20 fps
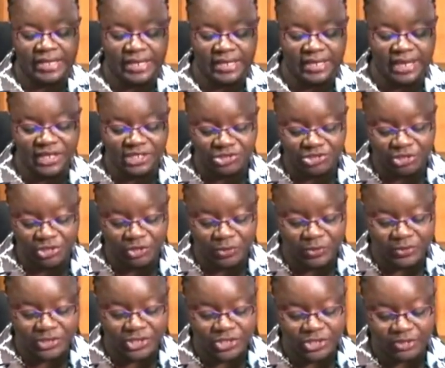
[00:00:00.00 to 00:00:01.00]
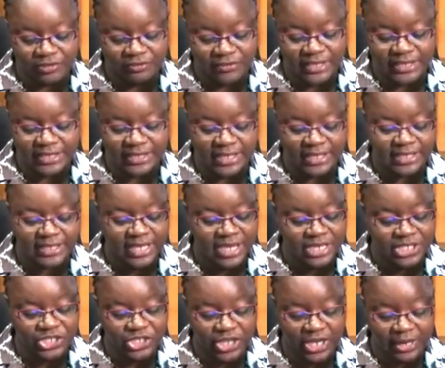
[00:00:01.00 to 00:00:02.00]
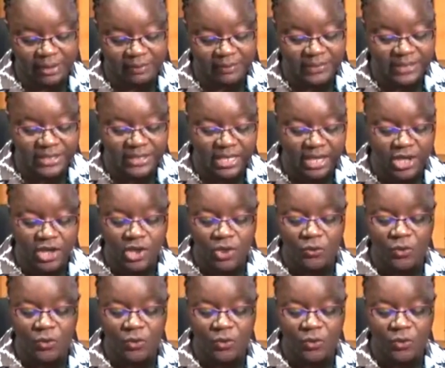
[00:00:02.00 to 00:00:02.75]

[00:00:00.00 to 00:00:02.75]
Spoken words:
the National Youth Service in St. James.